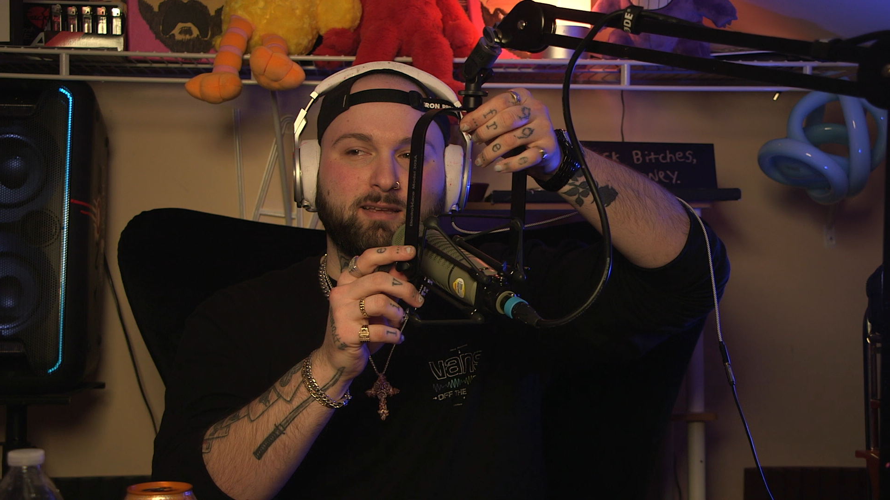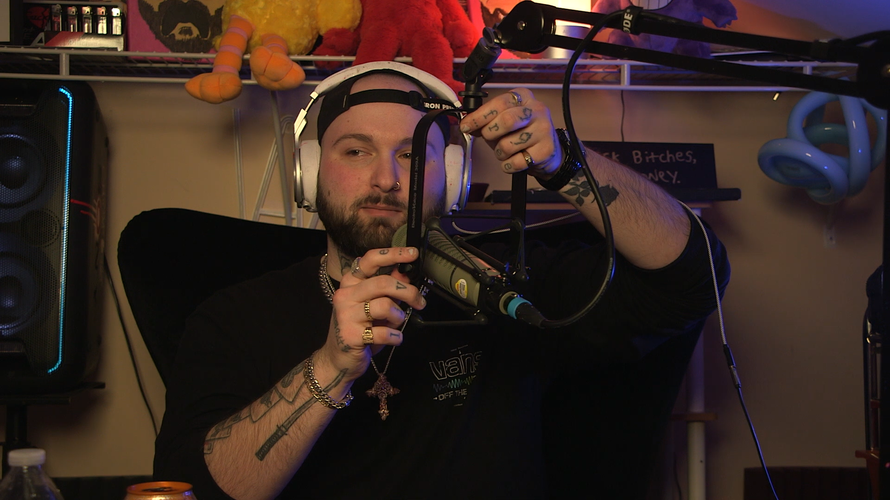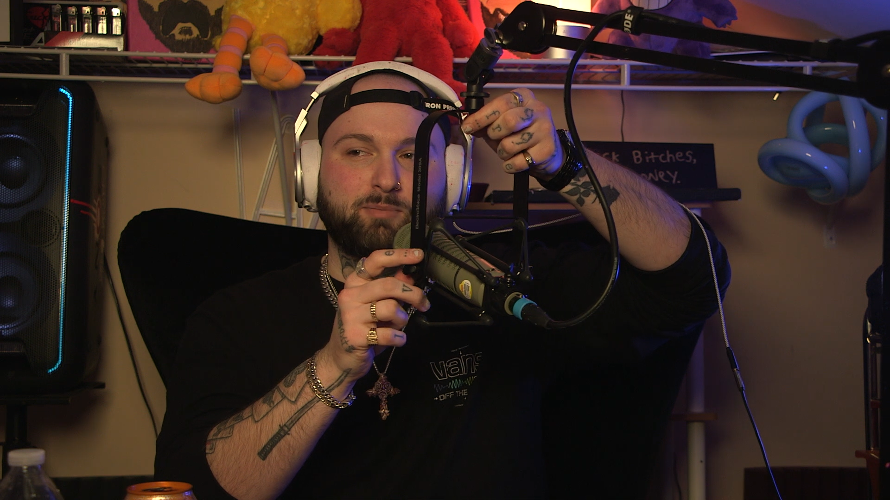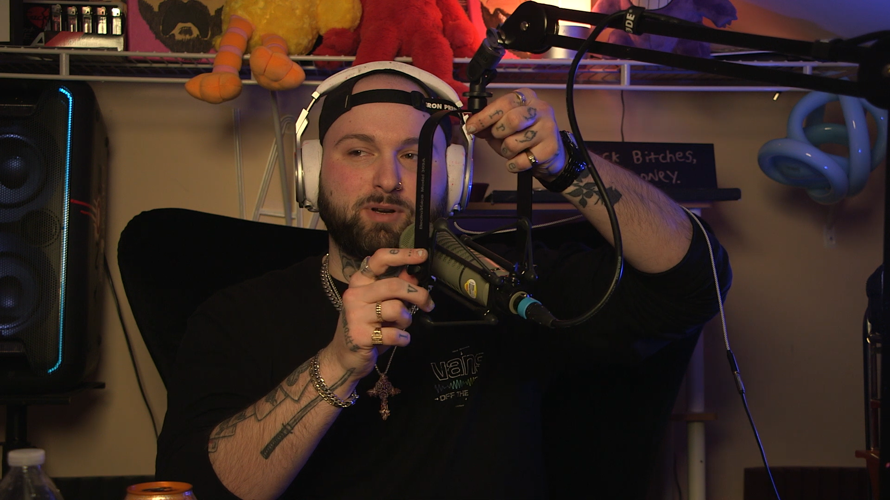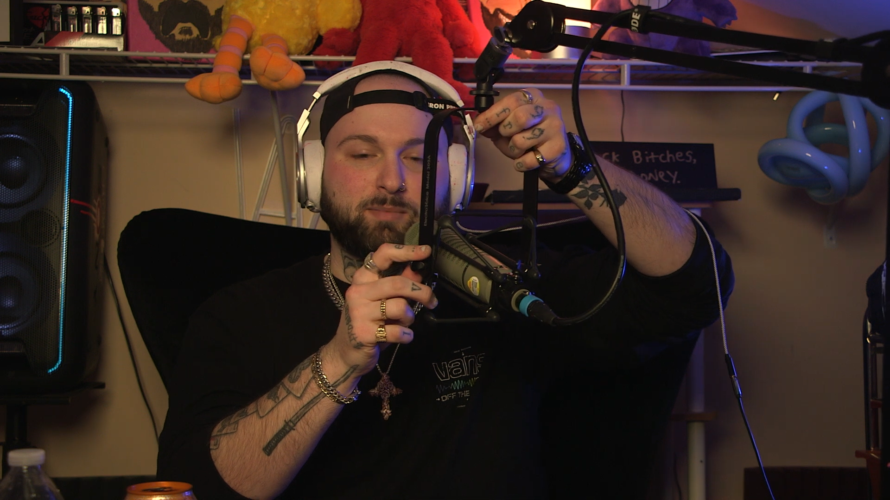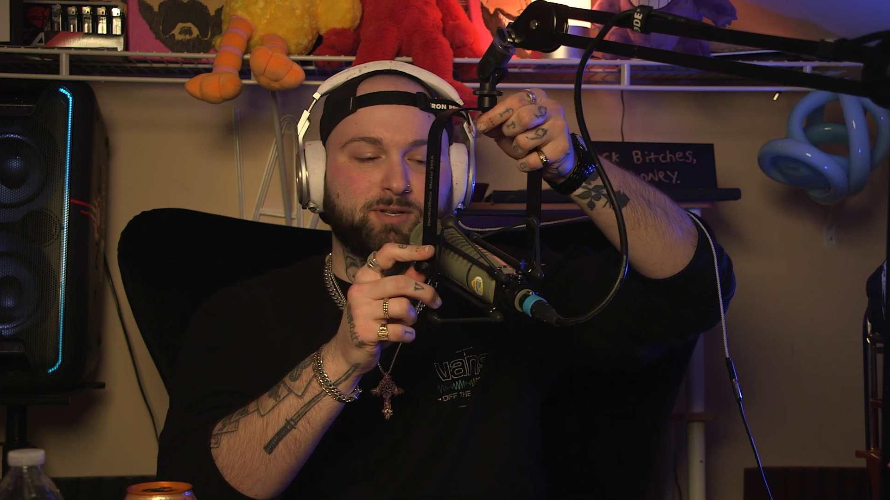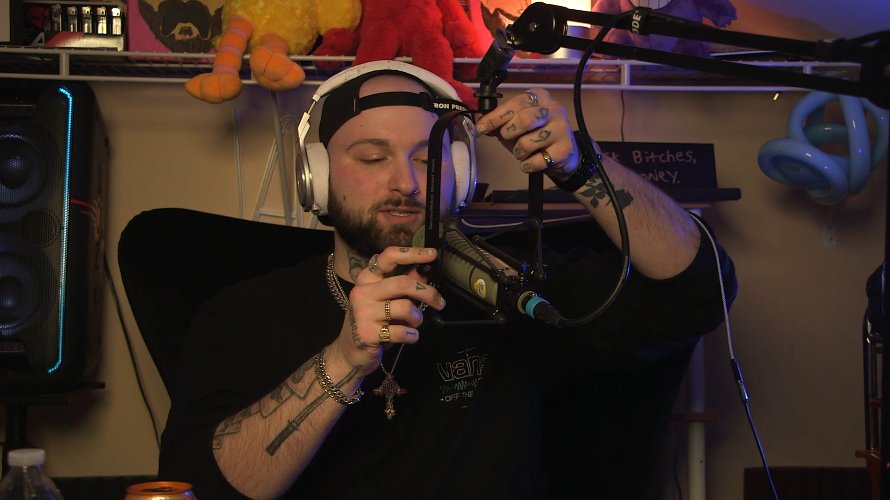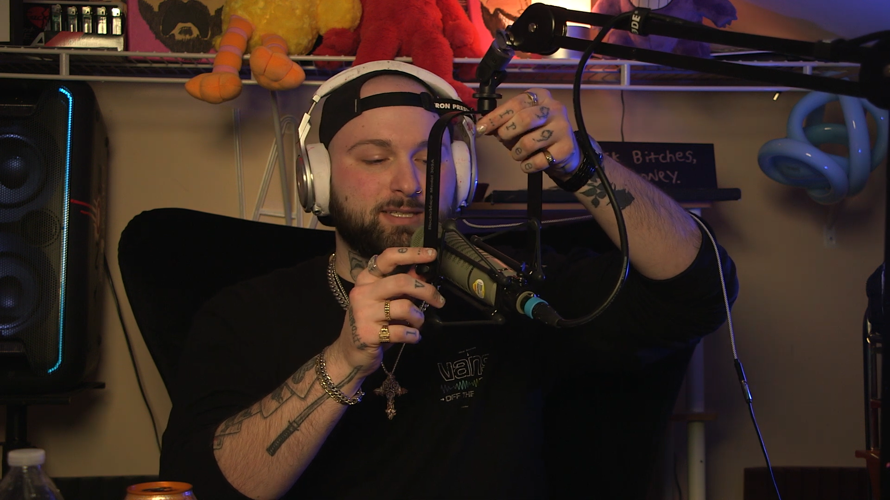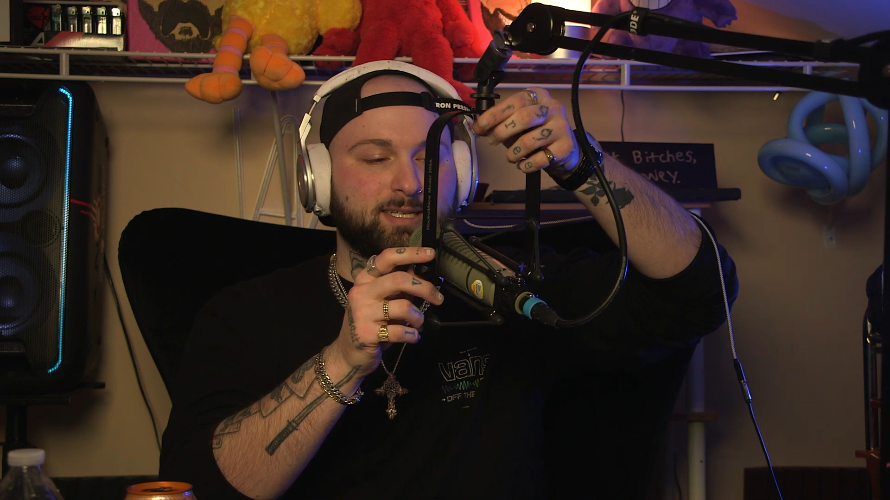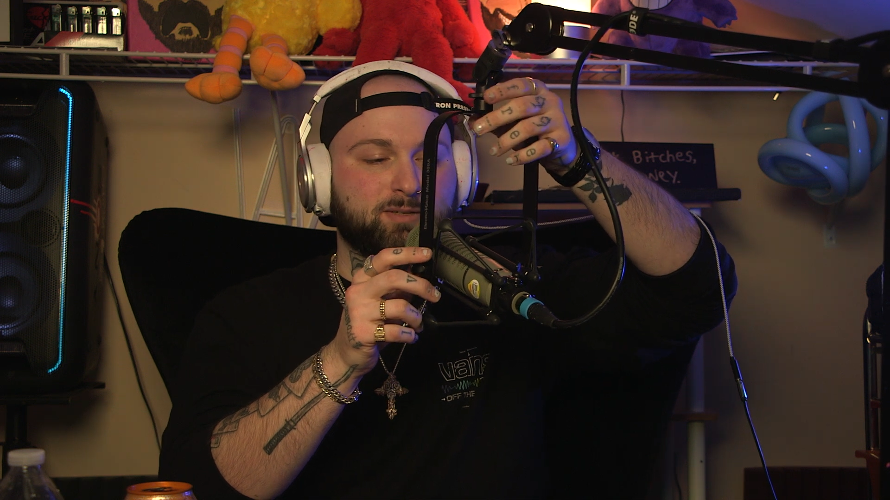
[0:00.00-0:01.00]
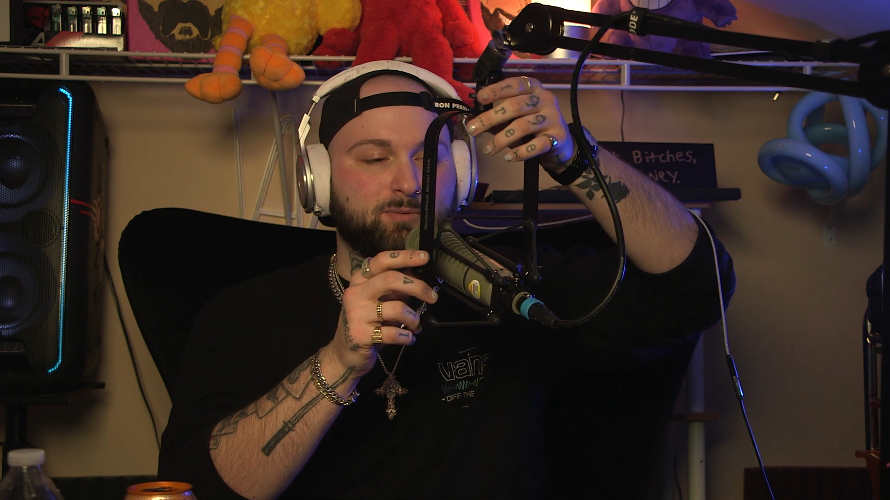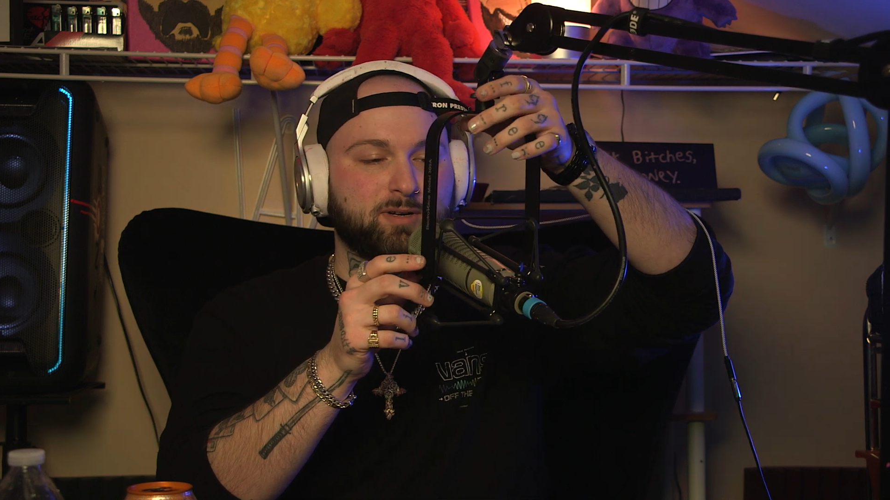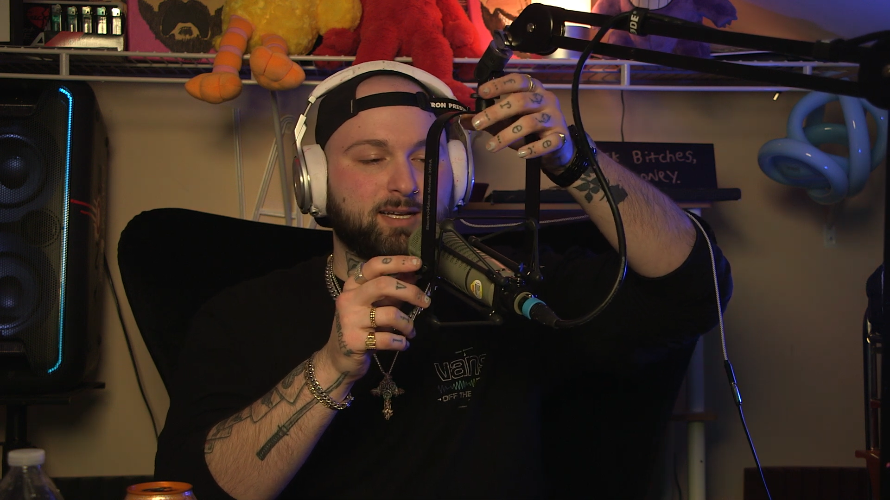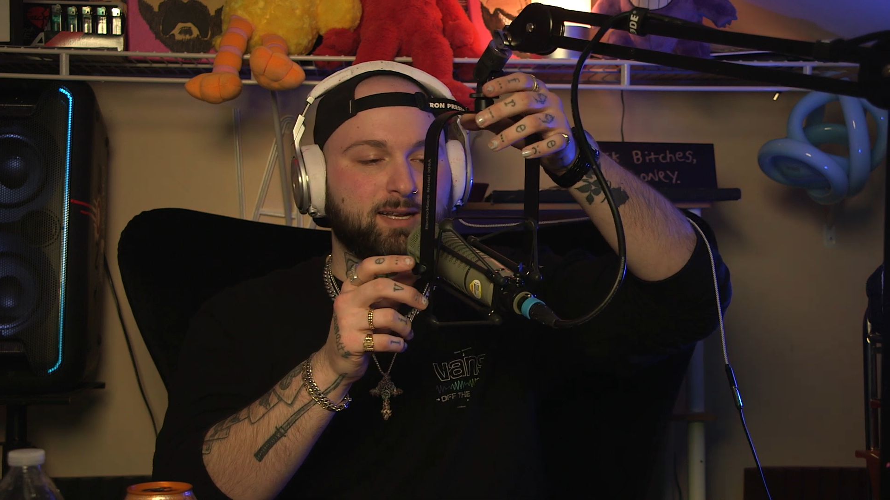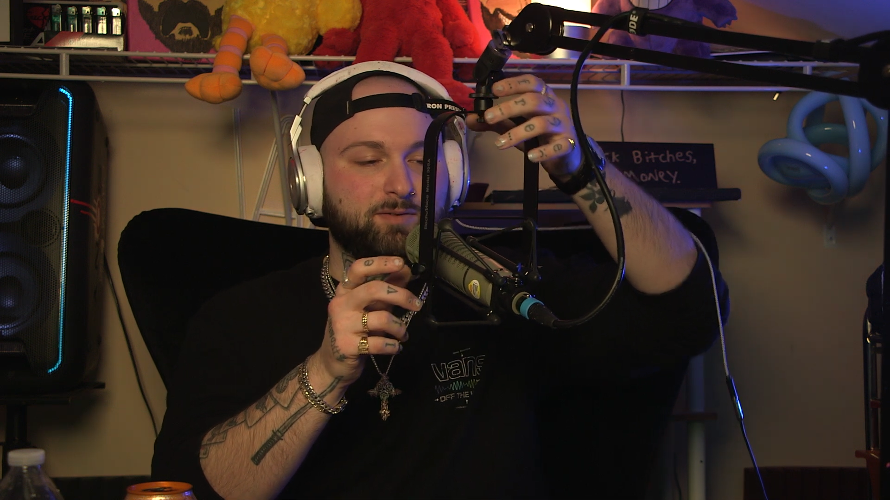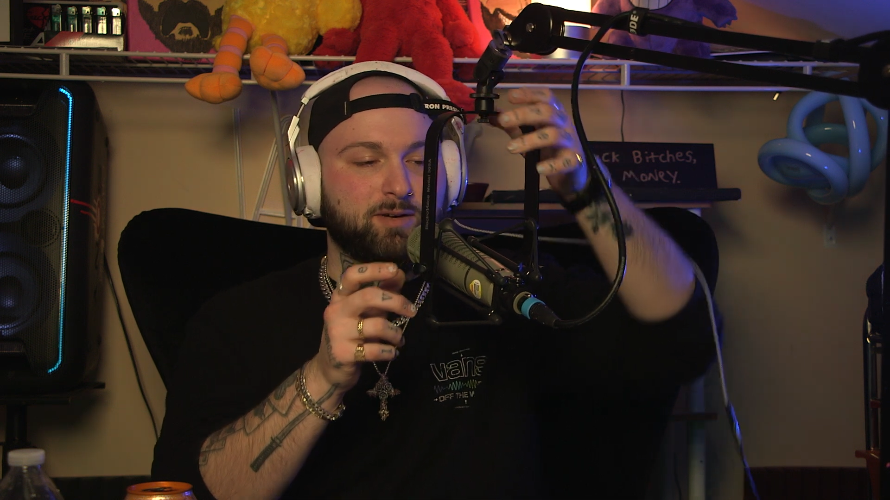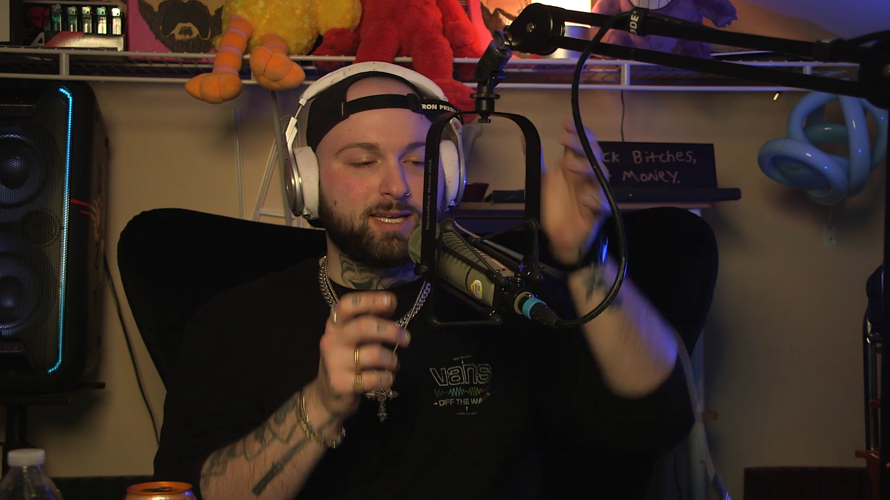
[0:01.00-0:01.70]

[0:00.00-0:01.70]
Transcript: pretty much just get to work and after I